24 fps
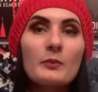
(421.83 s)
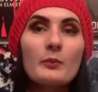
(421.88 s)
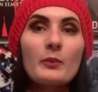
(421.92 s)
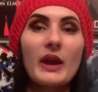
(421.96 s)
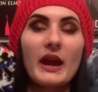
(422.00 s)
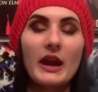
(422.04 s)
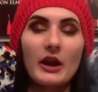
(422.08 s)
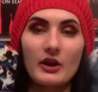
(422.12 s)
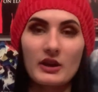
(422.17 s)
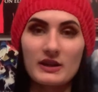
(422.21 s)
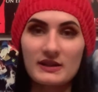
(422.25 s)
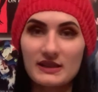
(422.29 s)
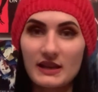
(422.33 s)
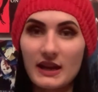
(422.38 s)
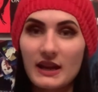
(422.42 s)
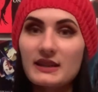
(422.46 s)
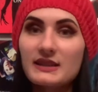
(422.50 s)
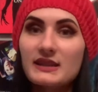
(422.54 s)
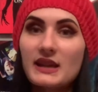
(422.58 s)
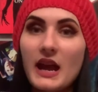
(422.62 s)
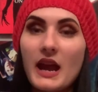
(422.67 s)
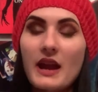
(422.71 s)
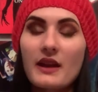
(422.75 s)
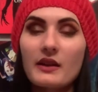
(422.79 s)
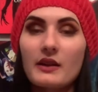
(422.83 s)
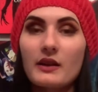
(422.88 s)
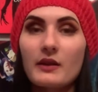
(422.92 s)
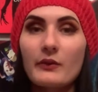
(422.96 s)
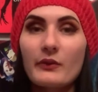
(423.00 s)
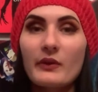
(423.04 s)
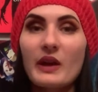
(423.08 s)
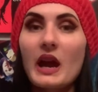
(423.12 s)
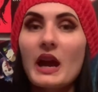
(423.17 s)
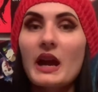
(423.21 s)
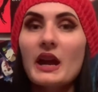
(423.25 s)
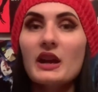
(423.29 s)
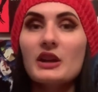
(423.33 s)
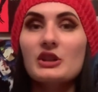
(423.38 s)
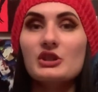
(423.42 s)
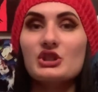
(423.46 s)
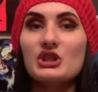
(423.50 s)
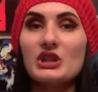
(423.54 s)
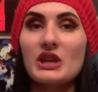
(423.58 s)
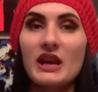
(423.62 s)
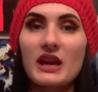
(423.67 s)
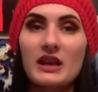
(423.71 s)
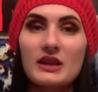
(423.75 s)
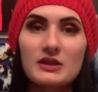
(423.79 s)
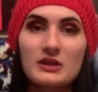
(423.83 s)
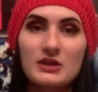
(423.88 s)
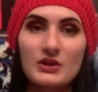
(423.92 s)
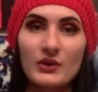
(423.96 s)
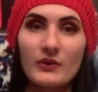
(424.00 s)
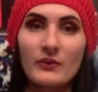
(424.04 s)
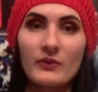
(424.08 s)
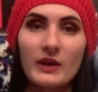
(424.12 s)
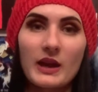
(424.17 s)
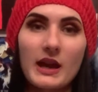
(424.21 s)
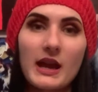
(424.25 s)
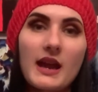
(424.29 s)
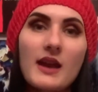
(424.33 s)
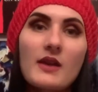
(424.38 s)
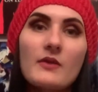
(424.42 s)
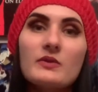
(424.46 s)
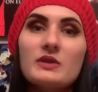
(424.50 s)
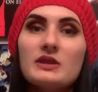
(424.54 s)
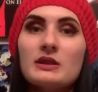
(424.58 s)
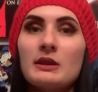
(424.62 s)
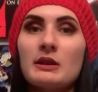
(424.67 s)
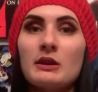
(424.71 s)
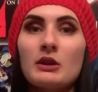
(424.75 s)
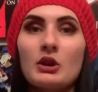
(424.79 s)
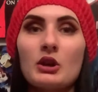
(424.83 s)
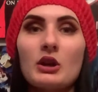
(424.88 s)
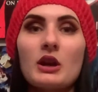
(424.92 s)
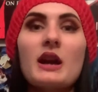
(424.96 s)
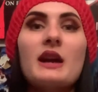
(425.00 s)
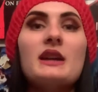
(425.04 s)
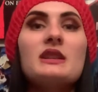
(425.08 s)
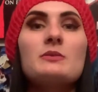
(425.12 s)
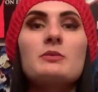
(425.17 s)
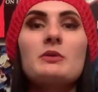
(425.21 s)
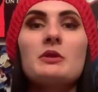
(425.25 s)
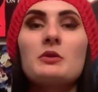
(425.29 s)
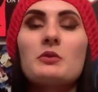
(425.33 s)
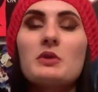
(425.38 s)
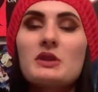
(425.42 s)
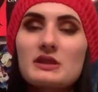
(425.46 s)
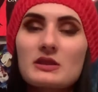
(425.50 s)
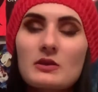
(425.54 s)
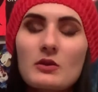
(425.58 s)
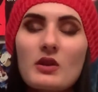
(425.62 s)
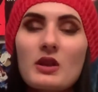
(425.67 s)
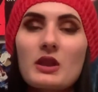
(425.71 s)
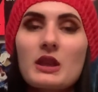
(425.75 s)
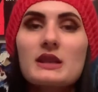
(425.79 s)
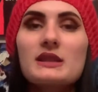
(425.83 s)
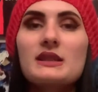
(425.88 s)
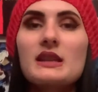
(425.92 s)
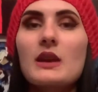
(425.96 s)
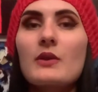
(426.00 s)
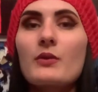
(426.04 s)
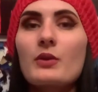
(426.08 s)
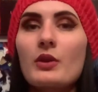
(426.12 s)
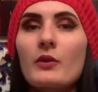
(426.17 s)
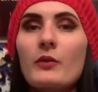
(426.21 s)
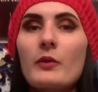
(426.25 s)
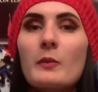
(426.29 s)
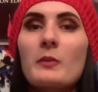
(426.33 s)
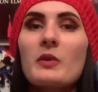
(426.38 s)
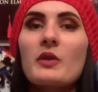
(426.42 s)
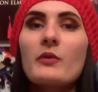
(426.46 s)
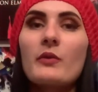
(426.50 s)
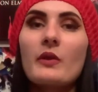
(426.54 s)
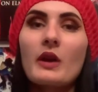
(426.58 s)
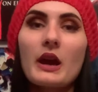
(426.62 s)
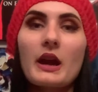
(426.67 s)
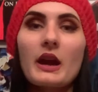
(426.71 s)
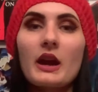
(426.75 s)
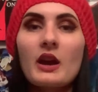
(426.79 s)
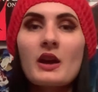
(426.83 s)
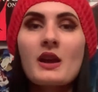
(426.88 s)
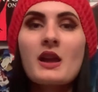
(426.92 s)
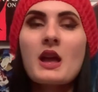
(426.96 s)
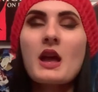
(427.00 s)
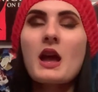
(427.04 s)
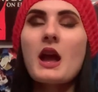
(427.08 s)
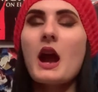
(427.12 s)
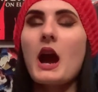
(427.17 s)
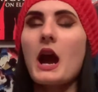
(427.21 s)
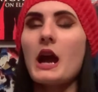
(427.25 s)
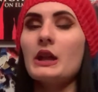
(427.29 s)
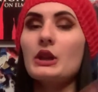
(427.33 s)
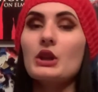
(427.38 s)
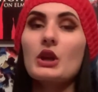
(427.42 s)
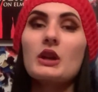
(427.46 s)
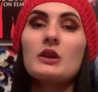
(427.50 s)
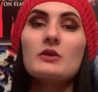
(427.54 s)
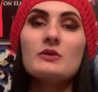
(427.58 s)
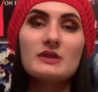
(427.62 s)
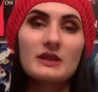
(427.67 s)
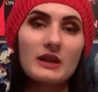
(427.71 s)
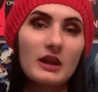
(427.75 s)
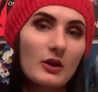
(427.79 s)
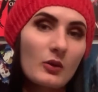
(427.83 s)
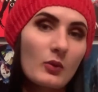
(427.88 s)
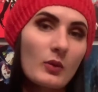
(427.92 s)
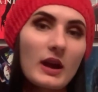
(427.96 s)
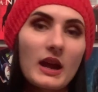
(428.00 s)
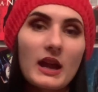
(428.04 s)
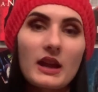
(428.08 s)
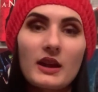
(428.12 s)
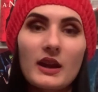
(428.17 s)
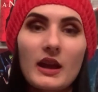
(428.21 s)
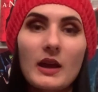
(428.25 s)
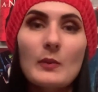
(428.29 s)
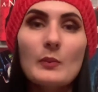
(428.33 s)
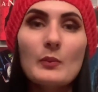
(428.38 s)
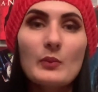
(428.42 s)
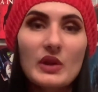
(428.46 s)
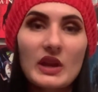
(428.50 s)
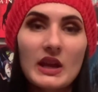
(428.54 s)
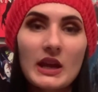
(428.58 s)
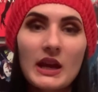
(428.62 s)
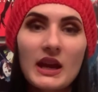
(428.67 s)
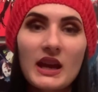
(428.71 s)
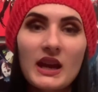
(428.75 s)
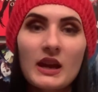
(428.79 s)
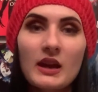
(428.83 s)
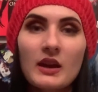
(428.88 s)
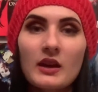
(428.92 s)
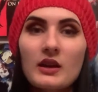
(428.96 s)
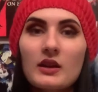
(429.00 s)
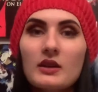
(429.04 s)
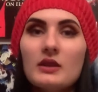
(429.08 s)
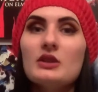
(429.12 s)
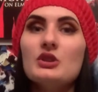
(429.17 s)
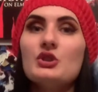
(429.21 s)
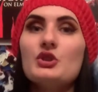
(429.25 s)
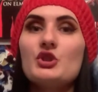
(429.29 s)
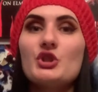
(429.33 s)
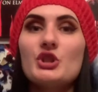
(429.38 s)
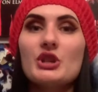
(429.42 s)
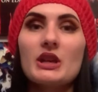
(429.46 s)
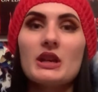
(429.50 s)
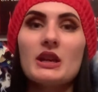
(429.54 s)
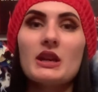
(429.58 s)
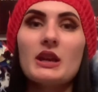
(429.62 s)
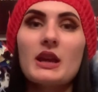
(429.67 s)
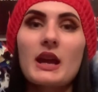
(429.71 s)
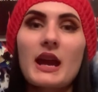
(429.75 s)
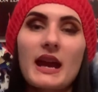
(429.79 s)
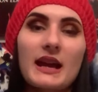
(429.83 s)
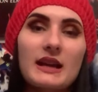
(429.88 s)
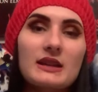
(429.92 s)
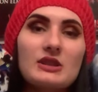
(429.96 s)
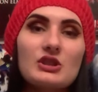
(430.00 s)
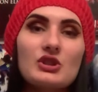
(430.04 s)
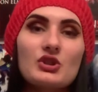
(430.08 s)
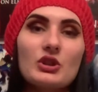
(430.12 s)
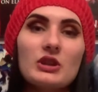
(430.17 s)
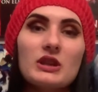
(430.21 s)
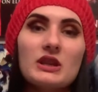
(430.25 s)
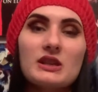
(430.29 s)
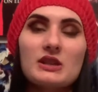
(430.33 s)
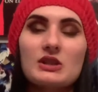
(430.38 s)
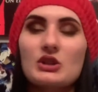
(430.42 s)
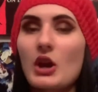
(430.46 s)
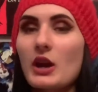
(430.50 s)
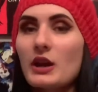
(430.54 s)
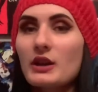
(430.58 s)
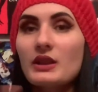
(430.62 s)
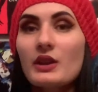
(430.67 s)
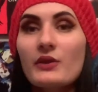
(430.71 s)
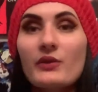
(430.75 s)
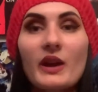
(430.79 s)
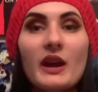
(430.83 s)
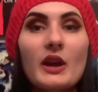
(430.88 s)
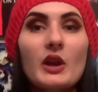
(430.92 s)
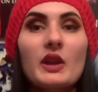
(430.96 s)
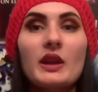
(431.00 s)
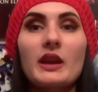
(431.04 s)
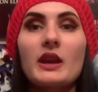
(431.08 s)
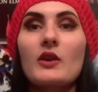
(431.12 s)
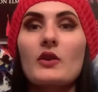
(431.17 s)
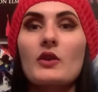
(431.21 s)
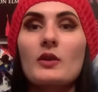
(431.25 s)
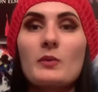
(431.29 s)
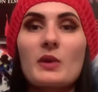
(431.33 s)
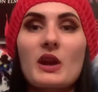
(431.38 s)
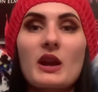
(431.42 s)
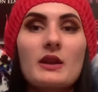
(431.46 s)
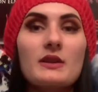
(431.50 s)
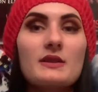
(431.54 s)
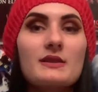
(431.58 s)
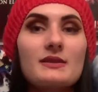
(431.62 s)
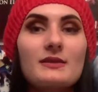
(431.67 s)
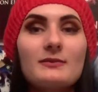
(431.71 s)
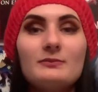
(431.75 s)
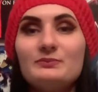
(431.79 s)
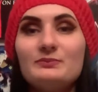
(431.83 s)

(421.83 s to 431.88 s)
parents had died in a fire, she had survived, and her husband was the one that saved her from the fire. I thought it was going to wind up being she actually started the fire that killed her parents.